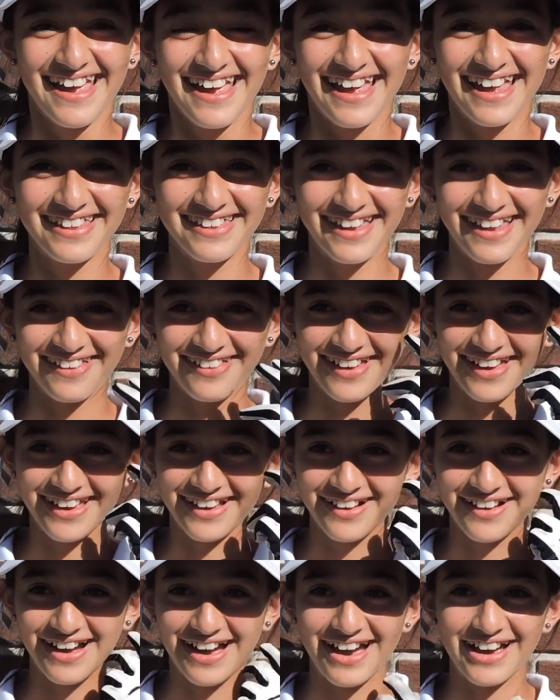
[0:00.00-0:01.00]
And then
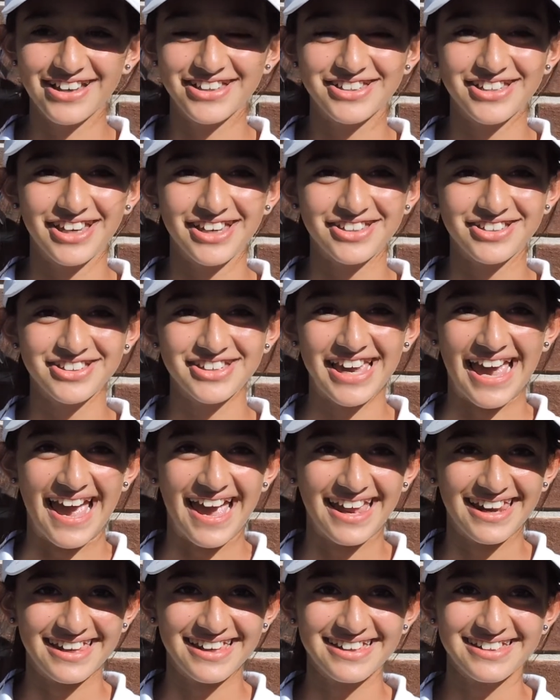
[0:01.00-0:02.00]
like I changed
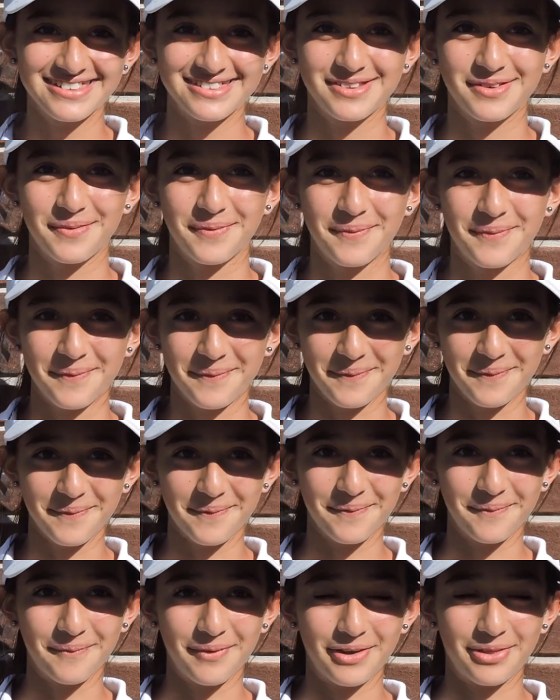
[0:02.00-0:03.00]
caddies
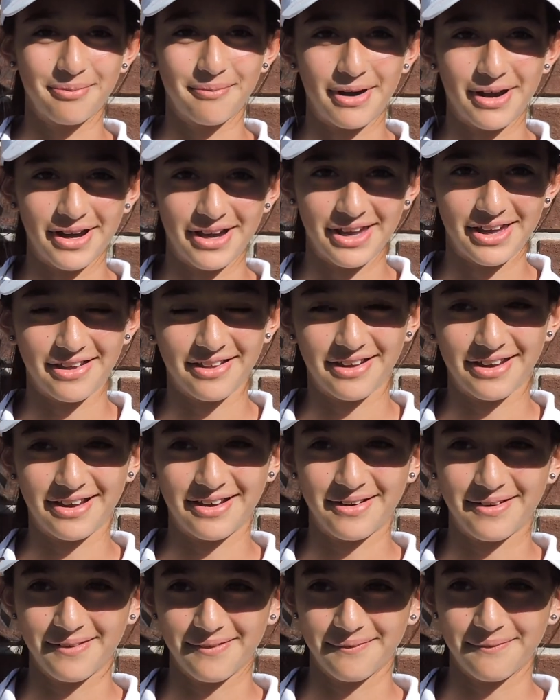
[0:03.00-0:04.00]
with my like
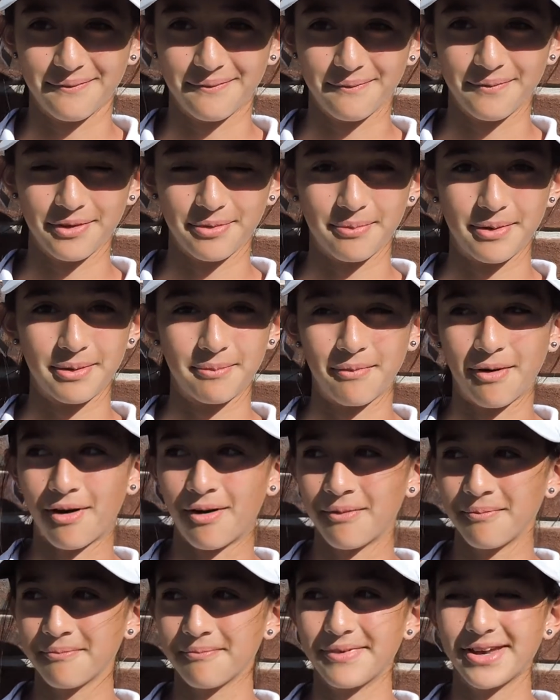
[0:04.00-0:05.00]
with my
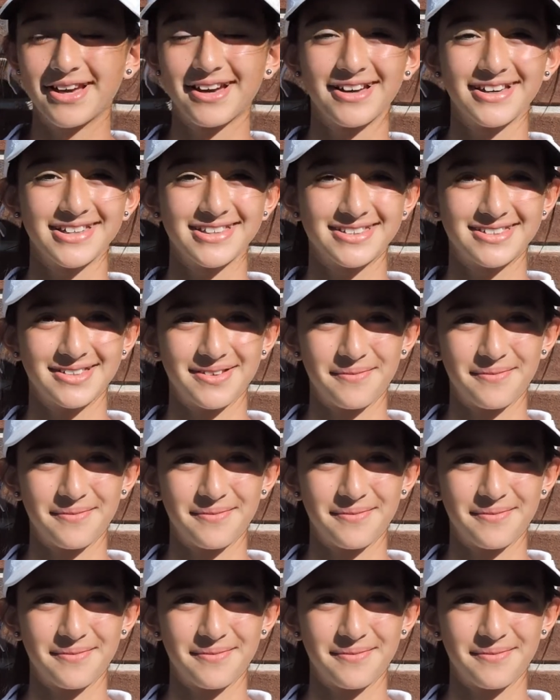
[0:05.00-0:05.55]
mom because